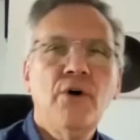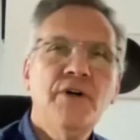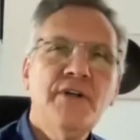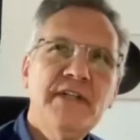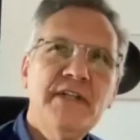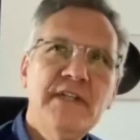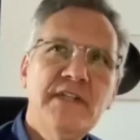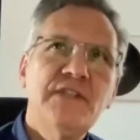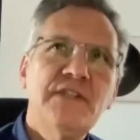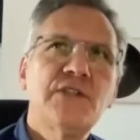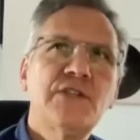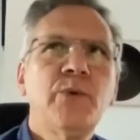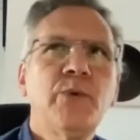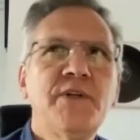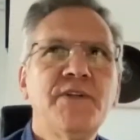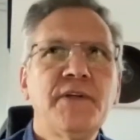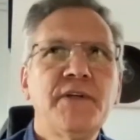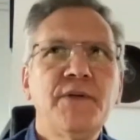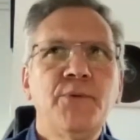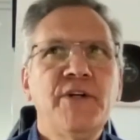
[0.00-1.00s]
audience and
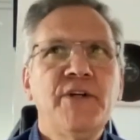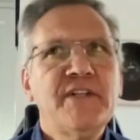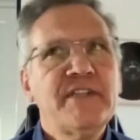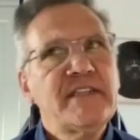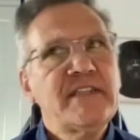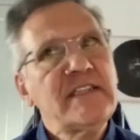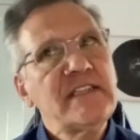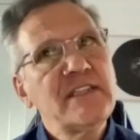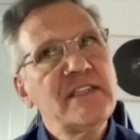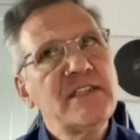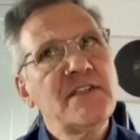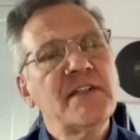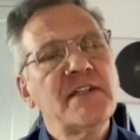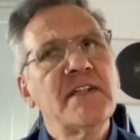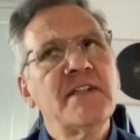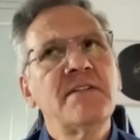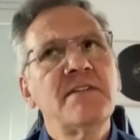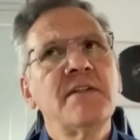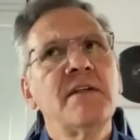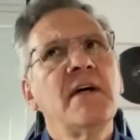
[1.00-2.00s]
what they want to hear.
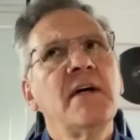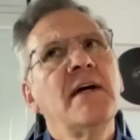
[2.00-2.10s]
And